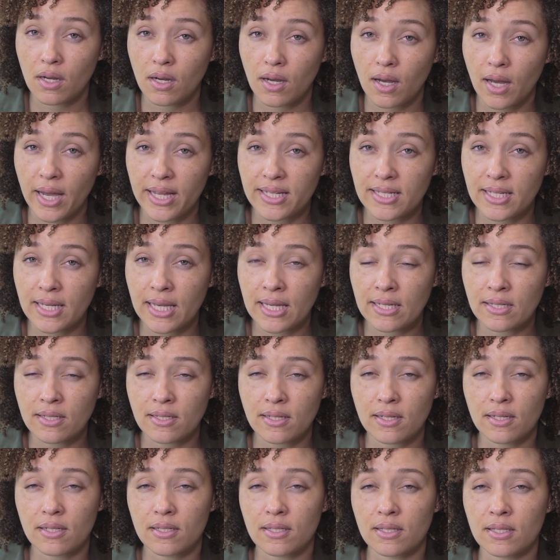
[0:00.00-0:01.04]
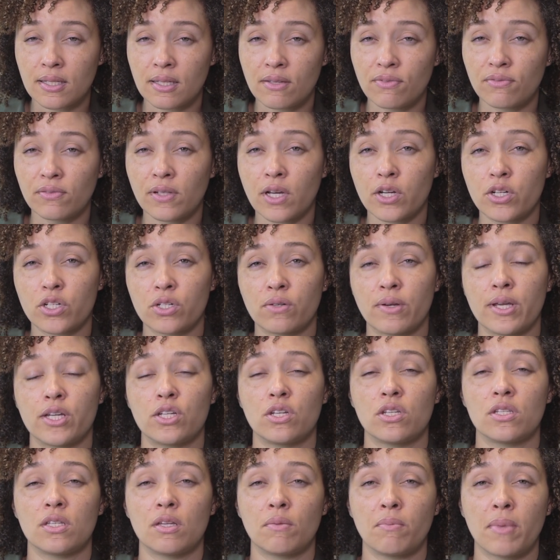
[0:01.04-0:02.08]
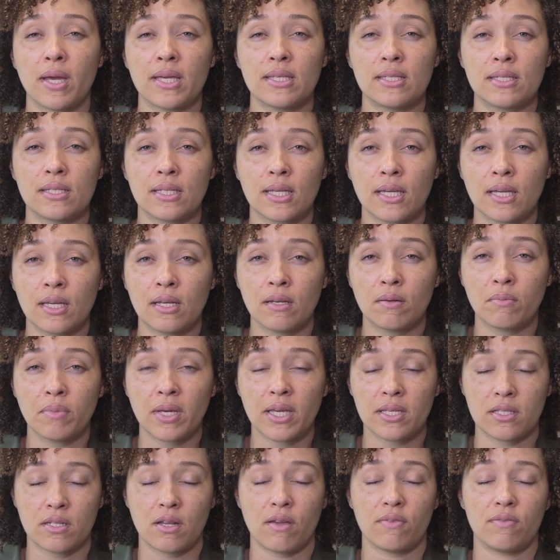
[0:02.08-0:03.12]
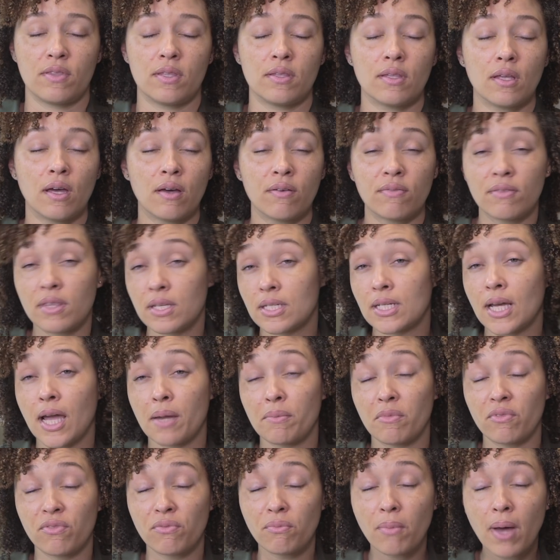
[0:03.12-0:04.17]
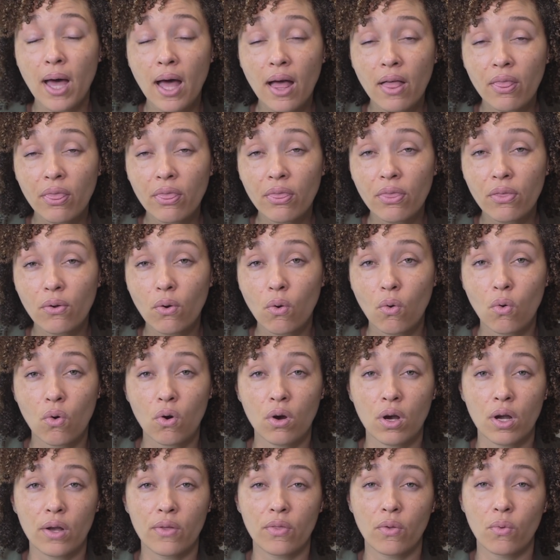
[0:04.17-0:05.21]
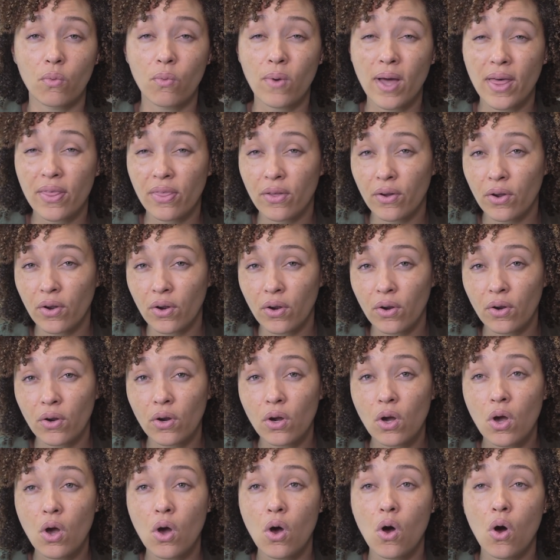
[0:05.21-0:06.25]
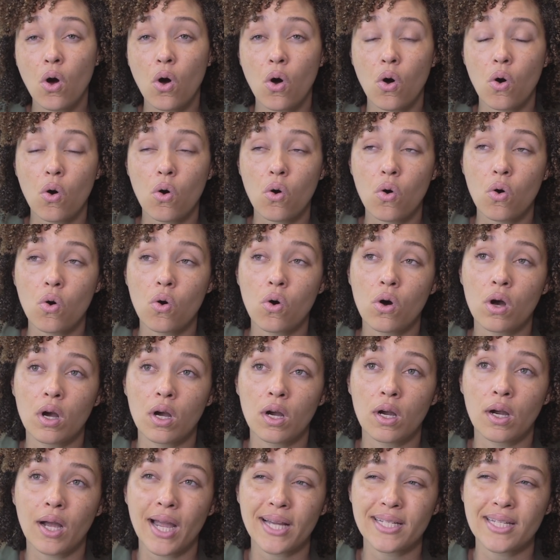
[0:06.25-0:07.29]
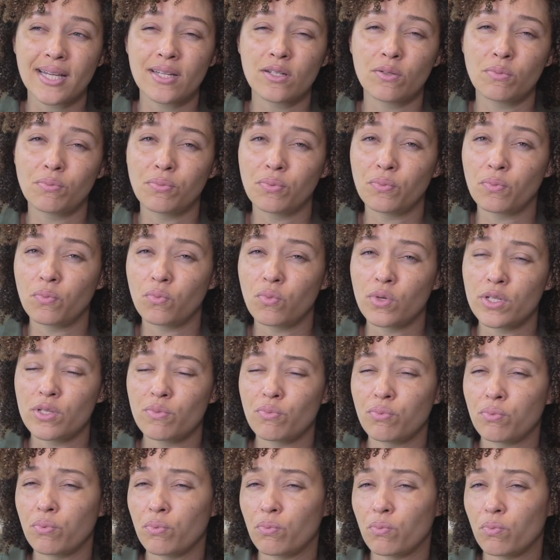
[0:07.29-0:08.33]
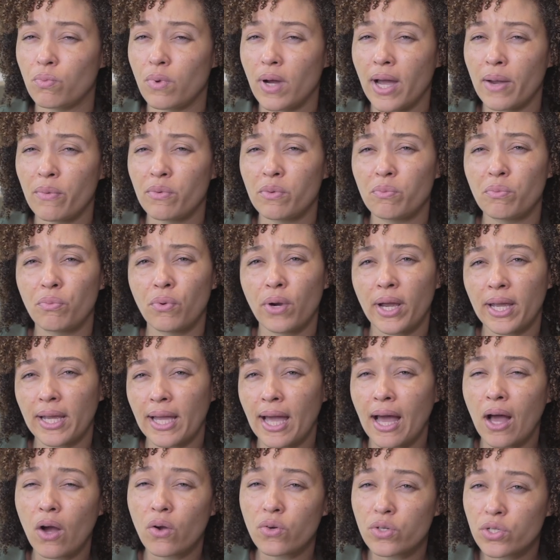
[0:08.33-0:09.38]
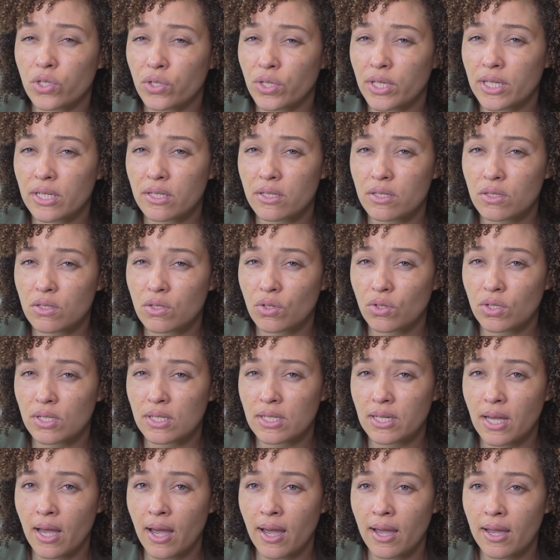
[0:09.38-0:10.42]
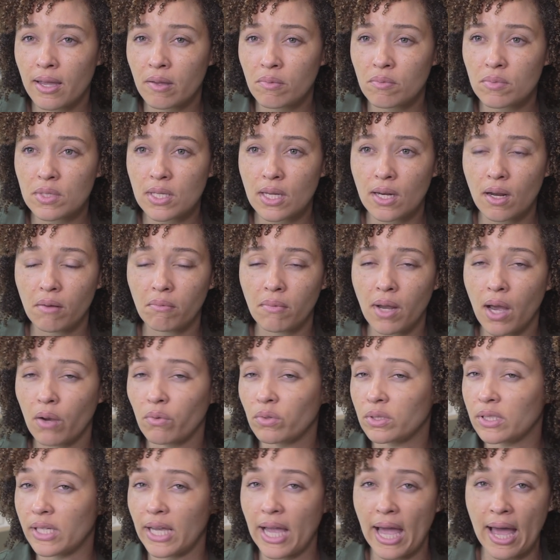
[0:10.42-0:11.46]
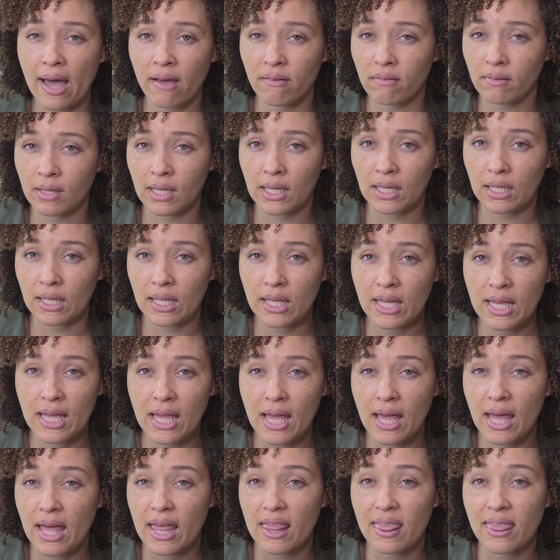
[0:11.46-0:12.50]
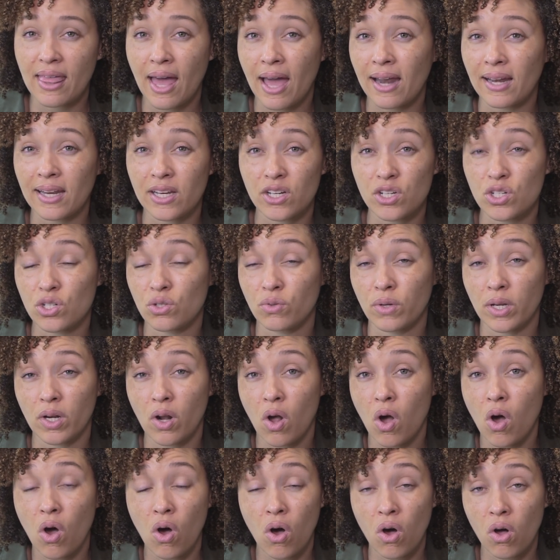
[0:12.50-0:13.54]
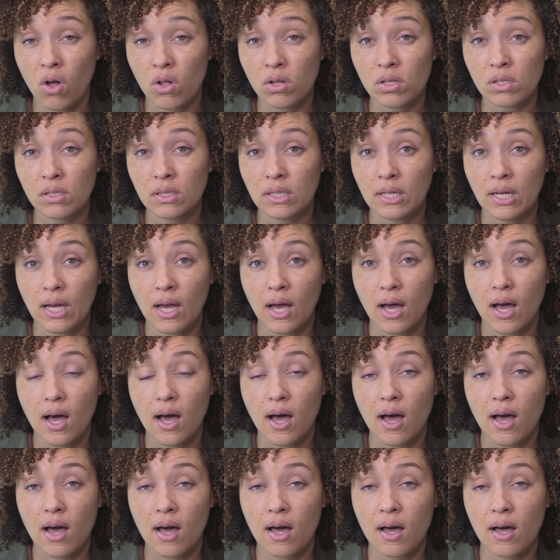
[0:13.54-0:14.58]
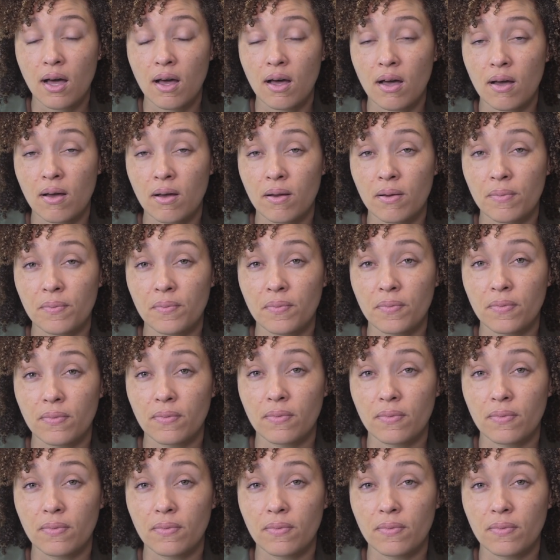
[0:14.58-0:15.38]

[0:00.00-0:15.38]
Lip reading: I tend to see fluctuations in my skin based off of the time of month or the weather, or I would break out during certain times, and I'm not really having that issue at all. I'm